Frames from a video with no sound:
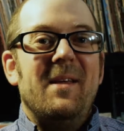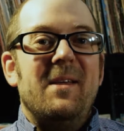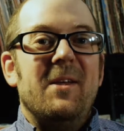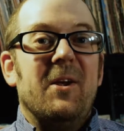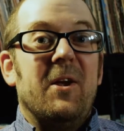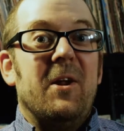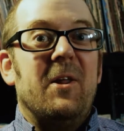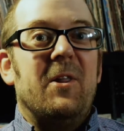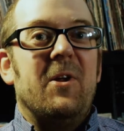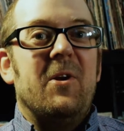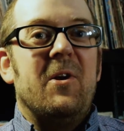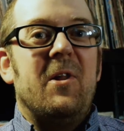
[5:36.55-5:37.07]
you're
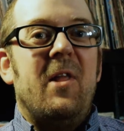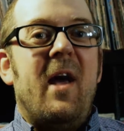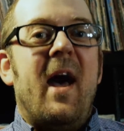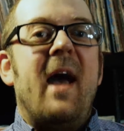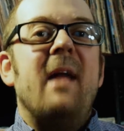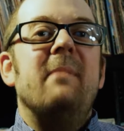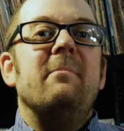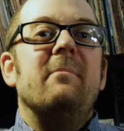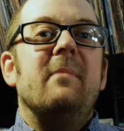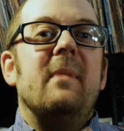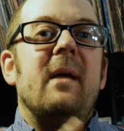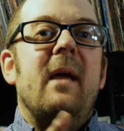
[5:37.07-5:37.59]
going to learn a
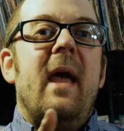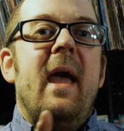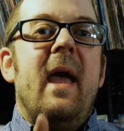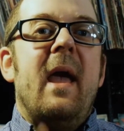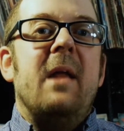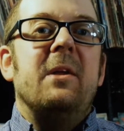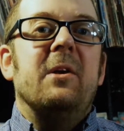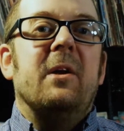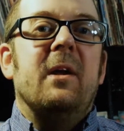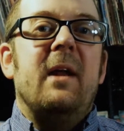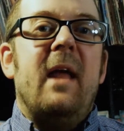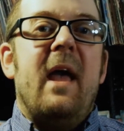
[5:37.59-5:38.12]
lot,
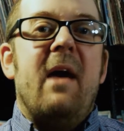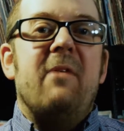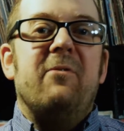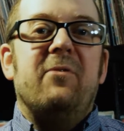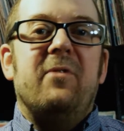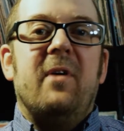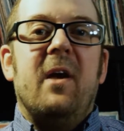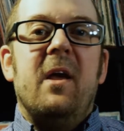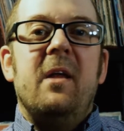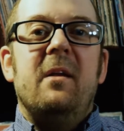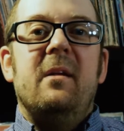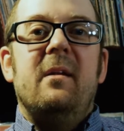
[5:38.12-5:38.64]
and you're going to have
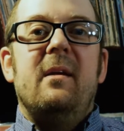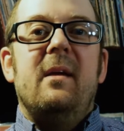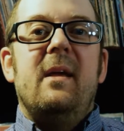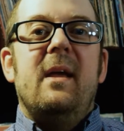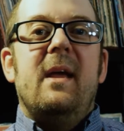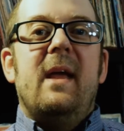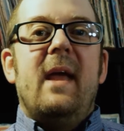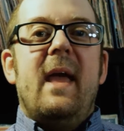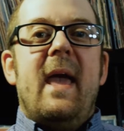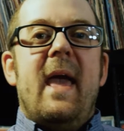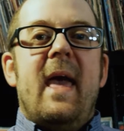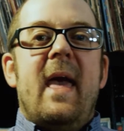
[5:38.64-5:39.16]
fun,
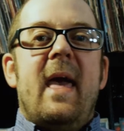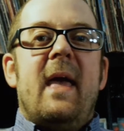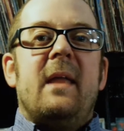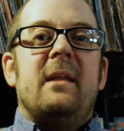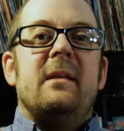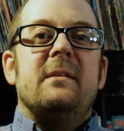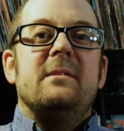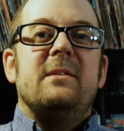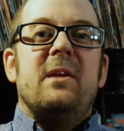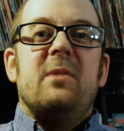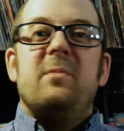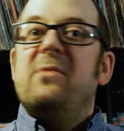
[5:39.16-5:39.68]
and
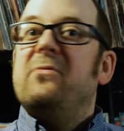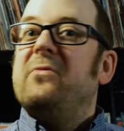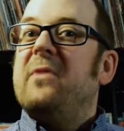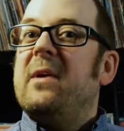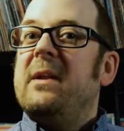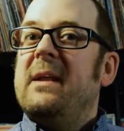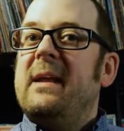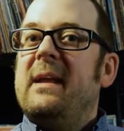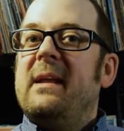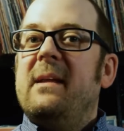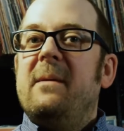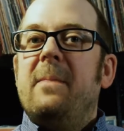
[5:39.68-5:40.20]
it's going to be
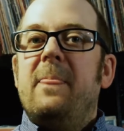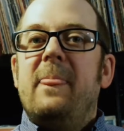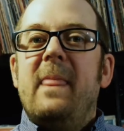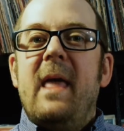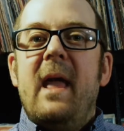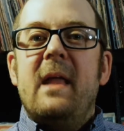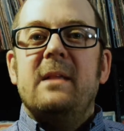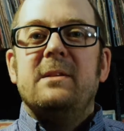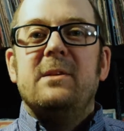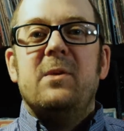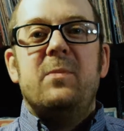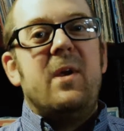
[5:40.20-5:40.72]
funny,
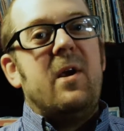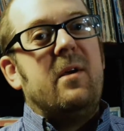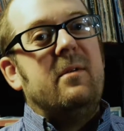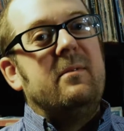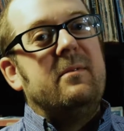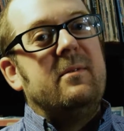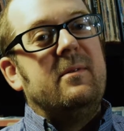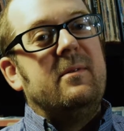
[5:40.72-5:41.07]
and it's going to be